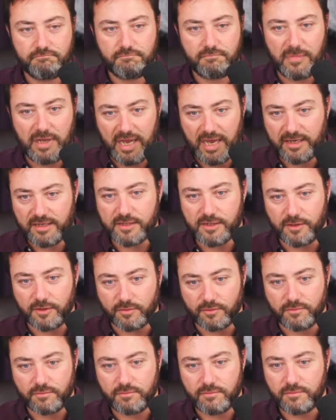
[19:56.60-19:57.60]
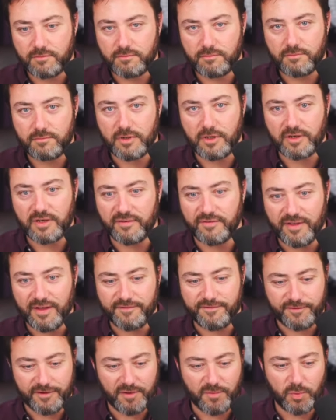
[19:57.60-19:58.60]
Excellent. I'll give that a
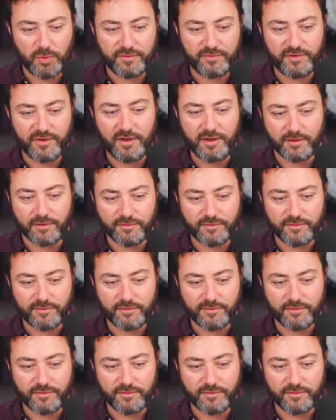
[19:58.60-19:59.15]
5.5.